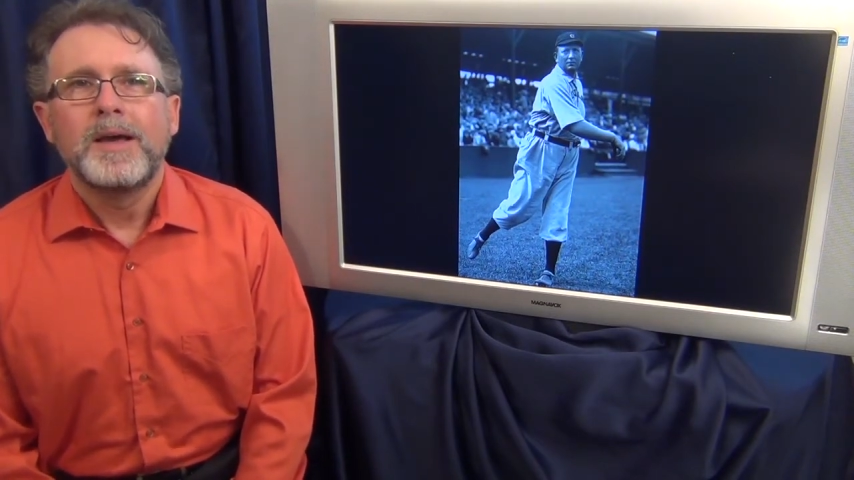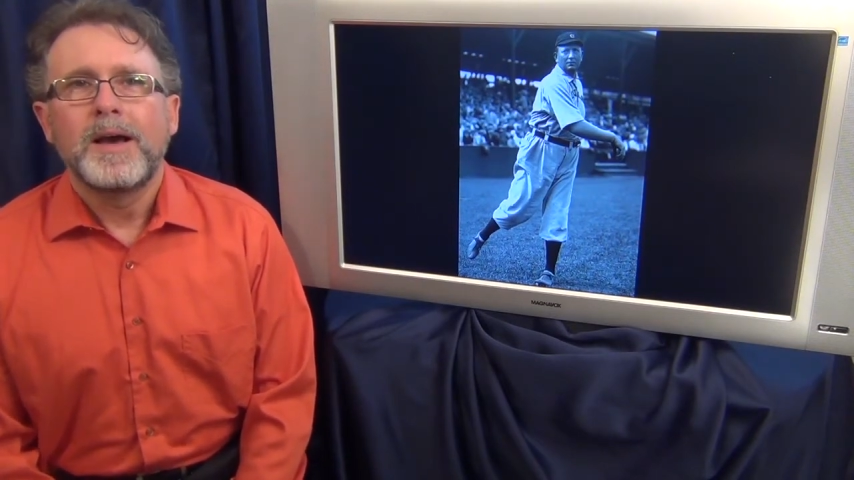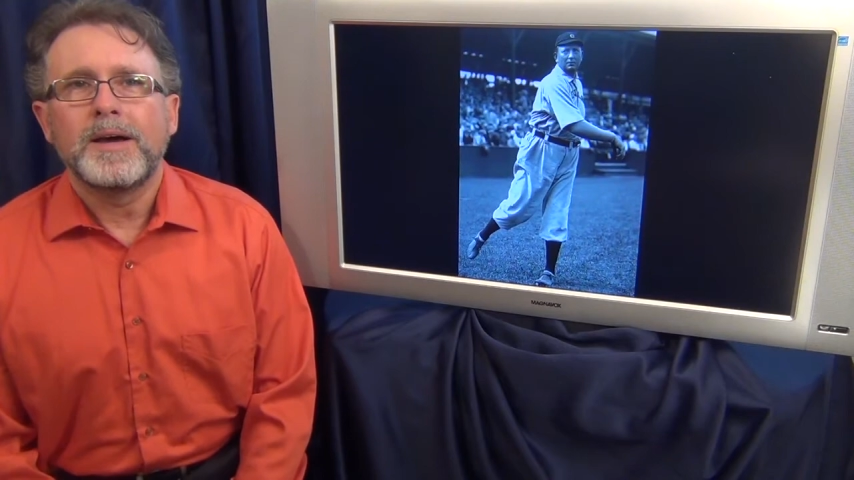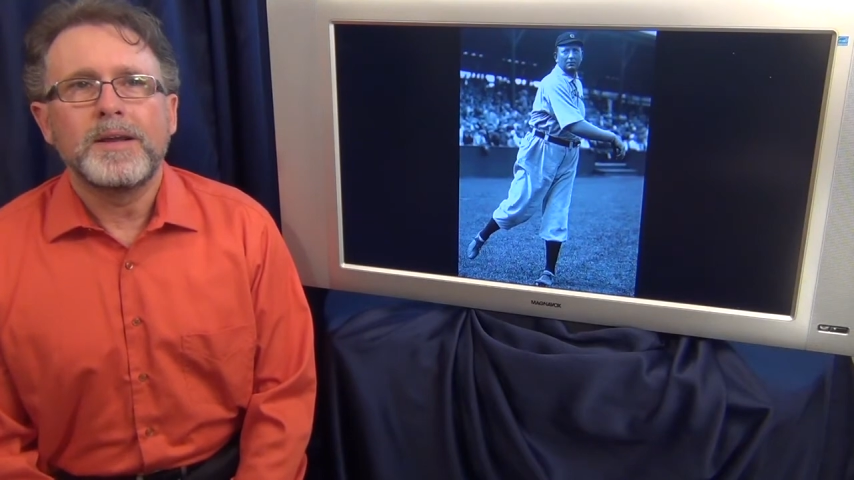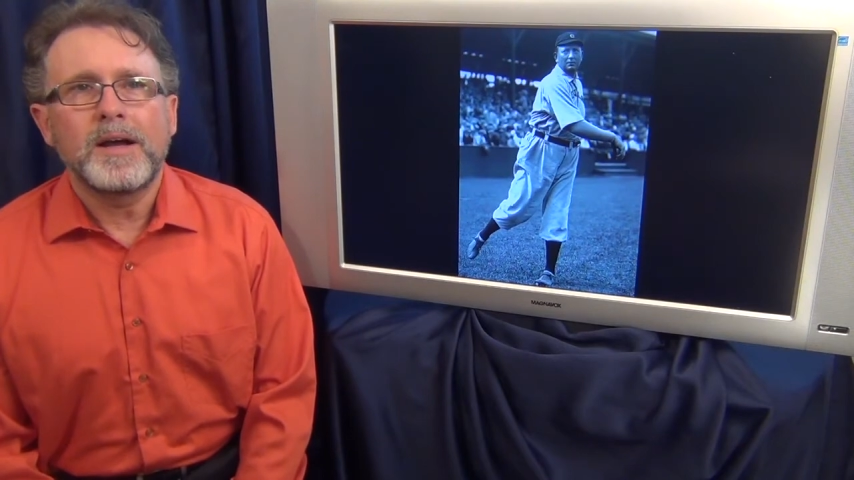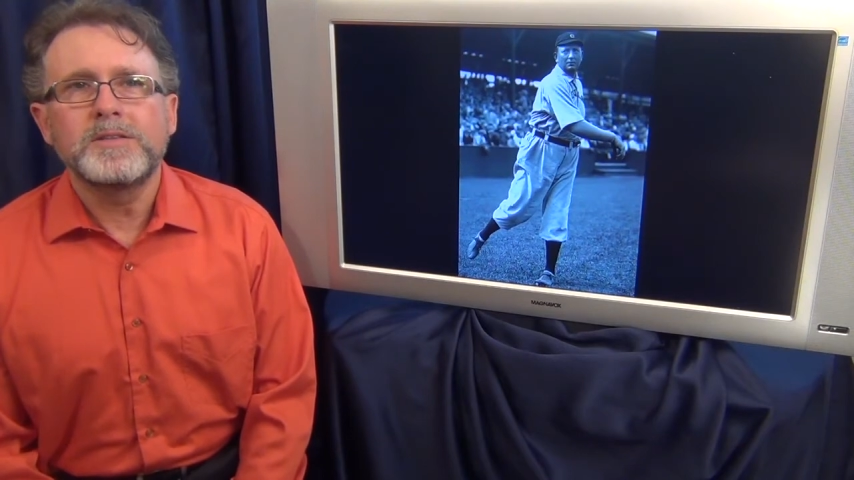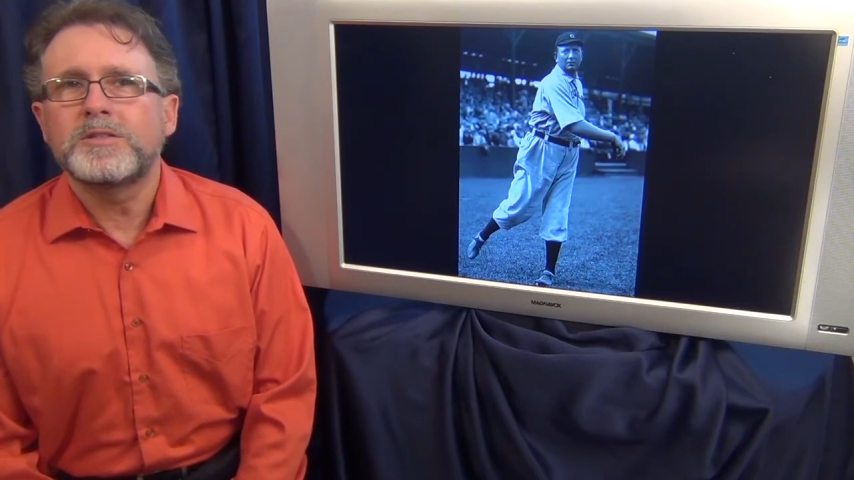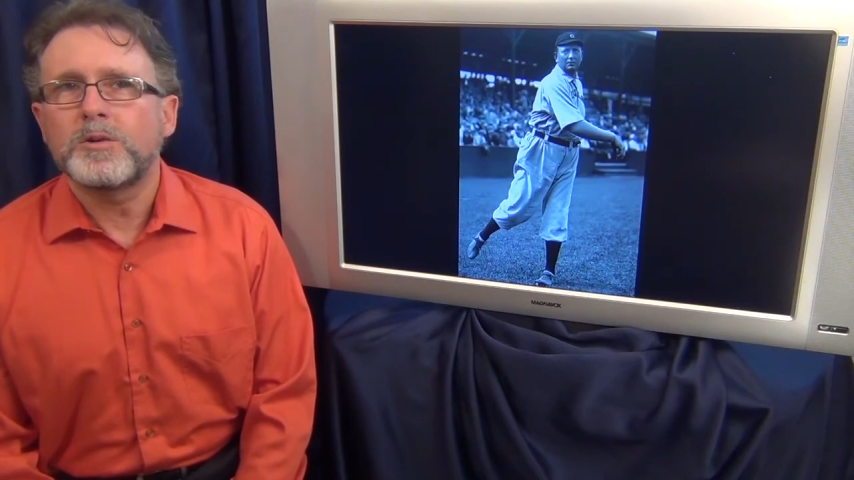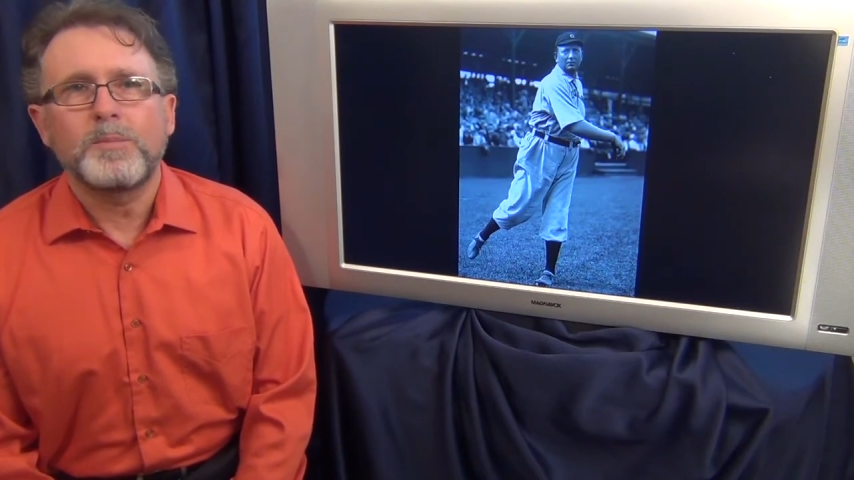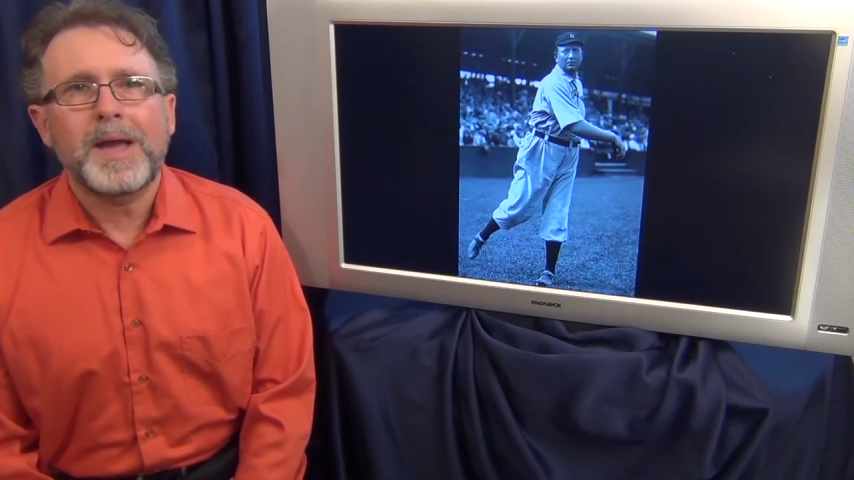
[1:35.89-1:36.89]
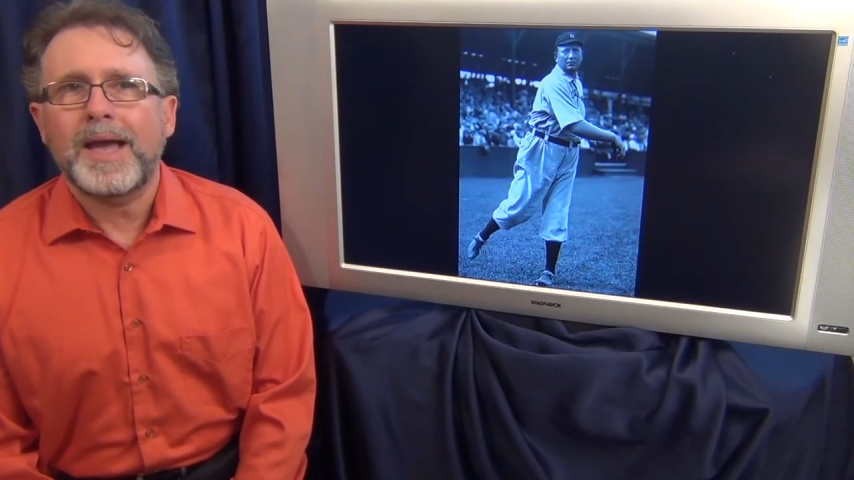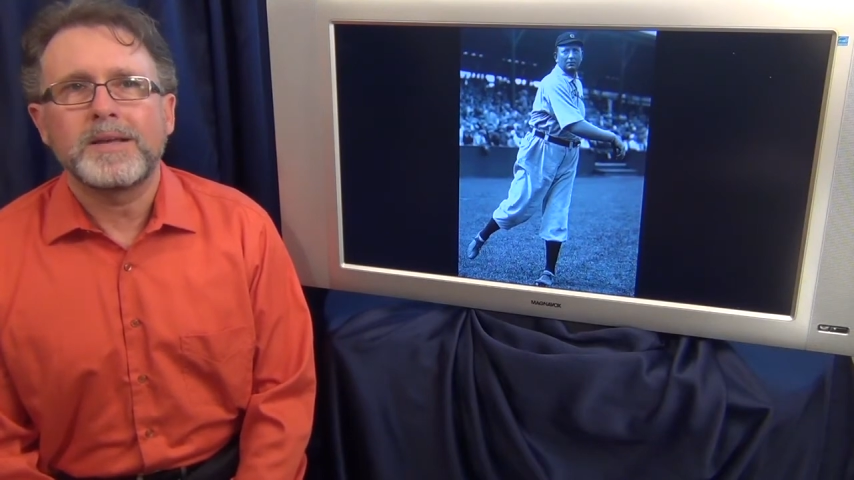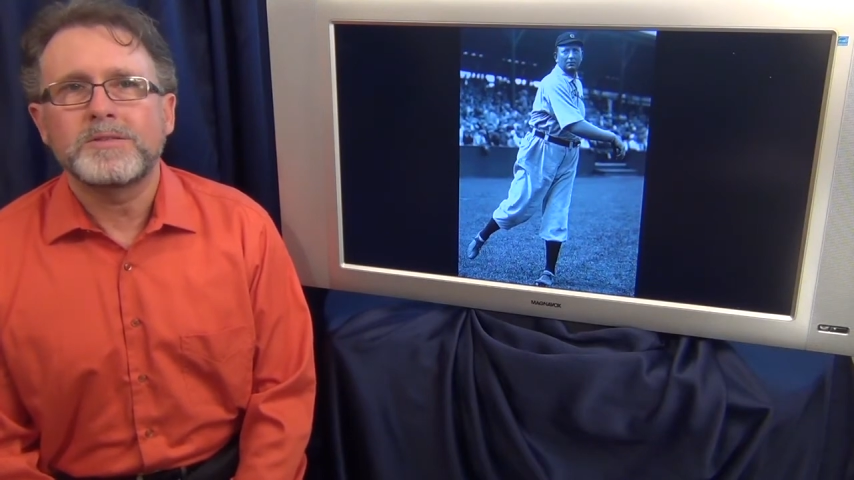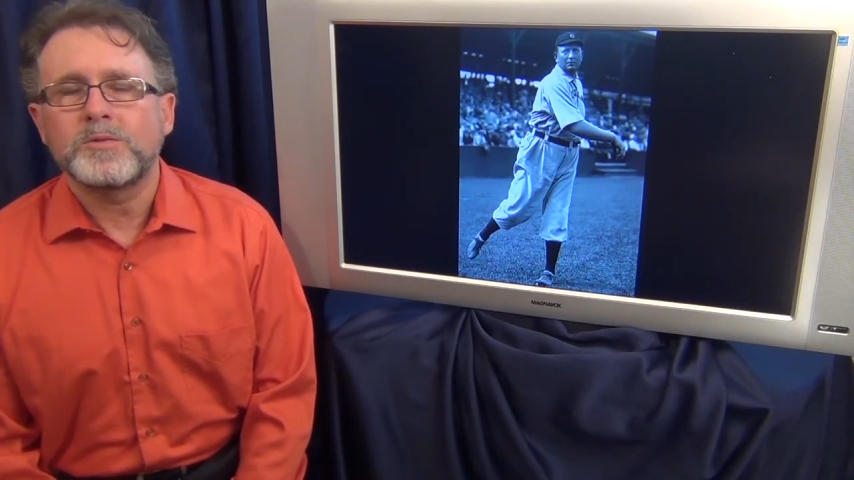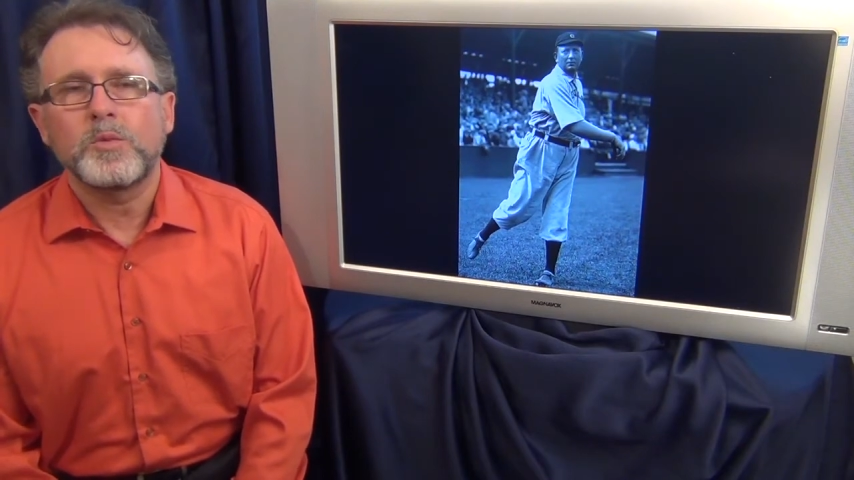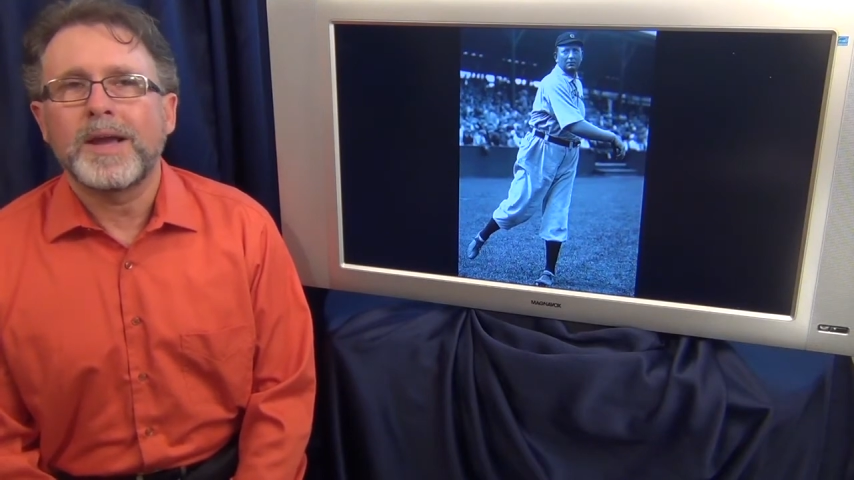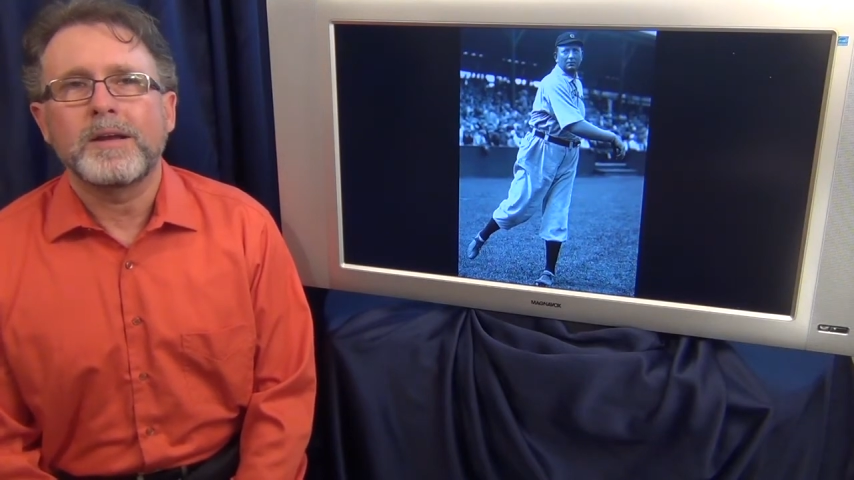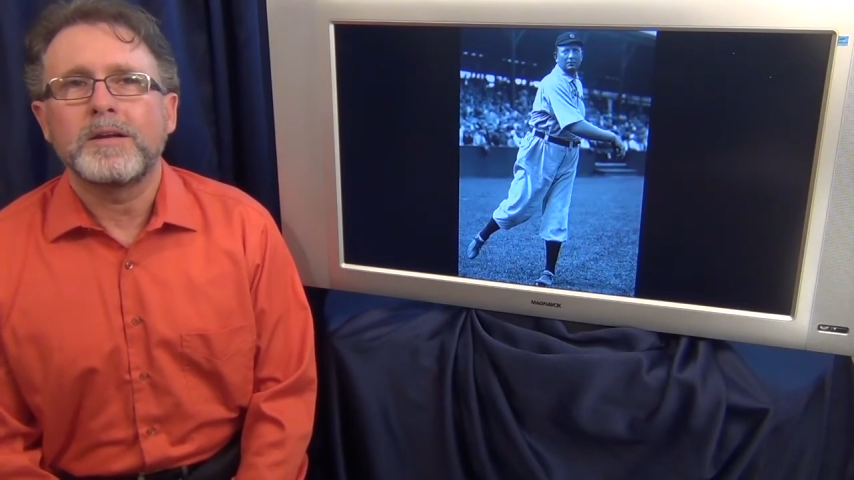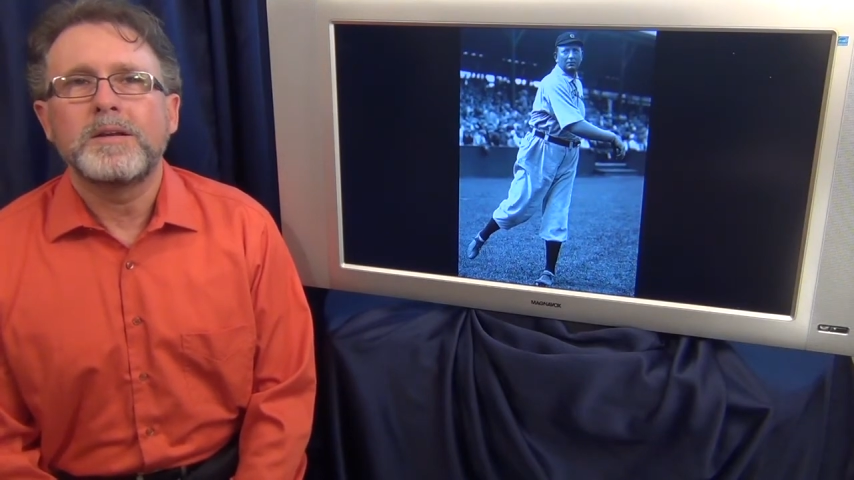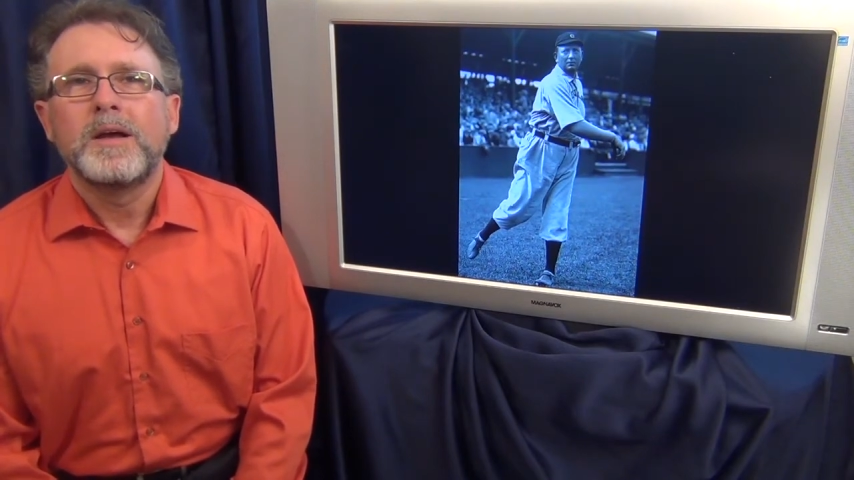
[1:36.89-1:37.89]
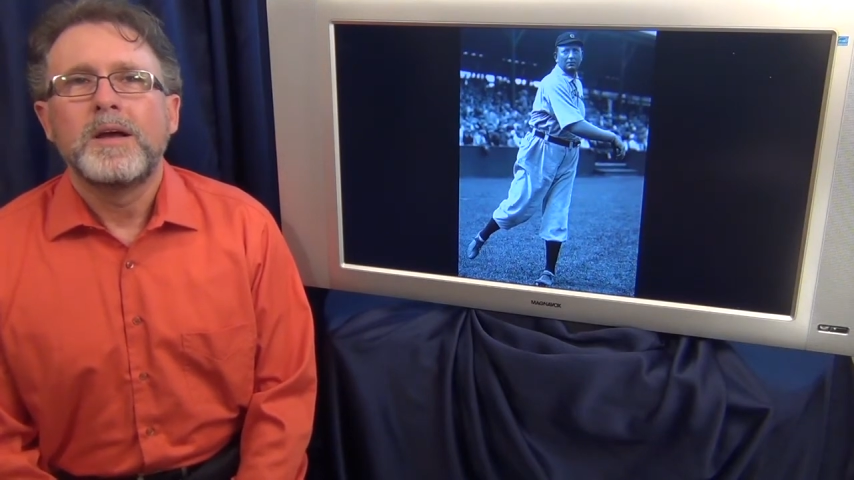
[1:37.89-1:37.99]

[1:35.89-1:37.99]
an unsurpassed record.